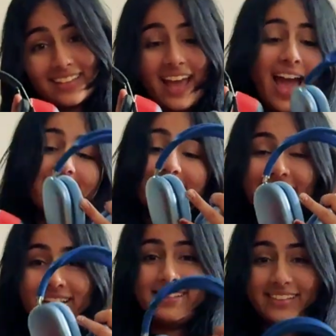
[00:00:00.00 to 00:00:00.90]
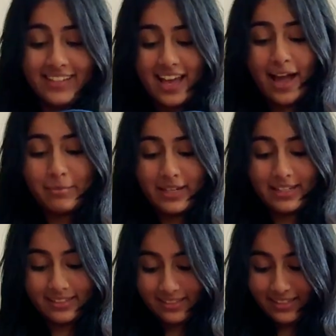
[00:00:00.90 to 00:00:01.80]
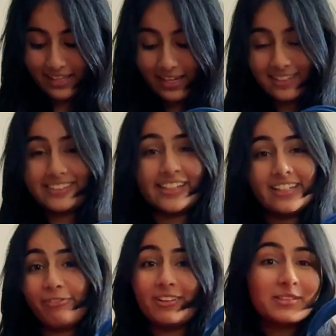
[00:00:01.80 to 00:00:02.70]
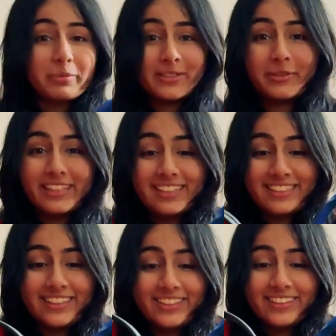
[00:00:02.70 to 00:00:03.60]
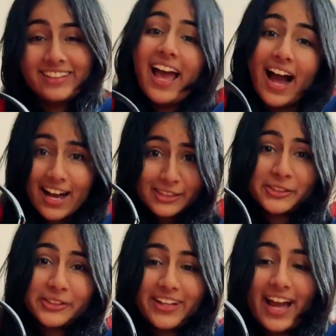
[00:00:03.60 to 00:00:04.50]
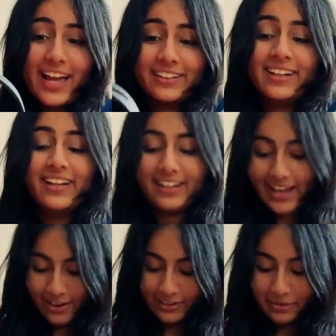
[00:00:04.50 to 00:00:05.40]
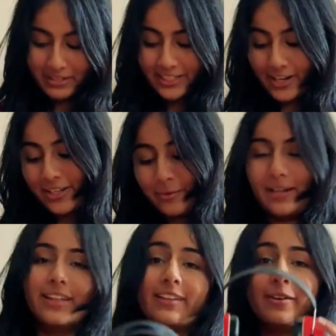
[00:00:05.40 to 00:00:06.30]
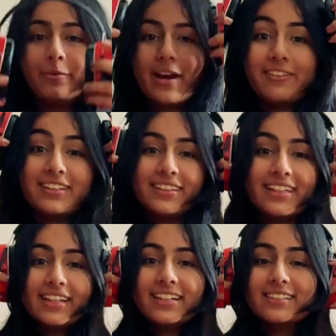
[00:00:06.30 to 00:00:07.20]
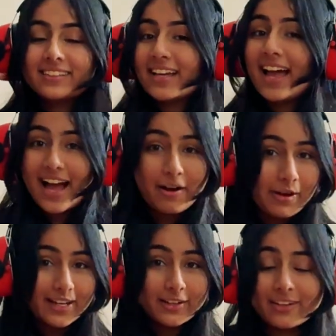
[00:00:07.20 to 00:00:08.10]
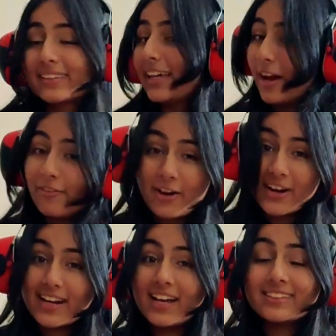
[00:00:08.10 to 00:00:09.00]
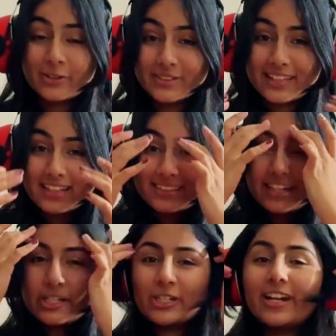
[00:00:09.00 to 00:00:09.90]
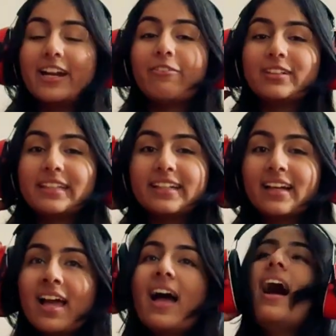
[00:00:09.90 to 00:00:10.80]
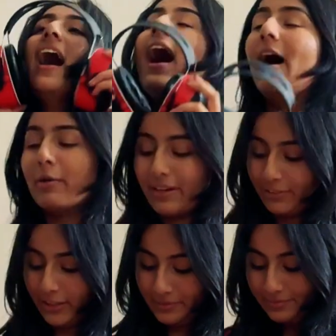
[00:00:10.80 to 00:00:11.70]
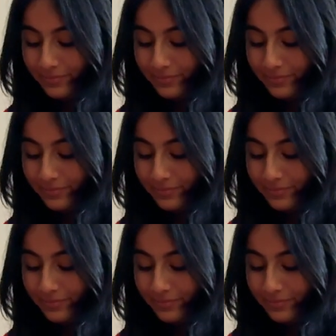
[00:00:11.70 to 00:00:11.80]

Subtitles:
and this, I mean, can you see a difference between the two? I sure can. Now, let me show you with wearing these, how I look. They are very nice, noise cancellation and everything. However,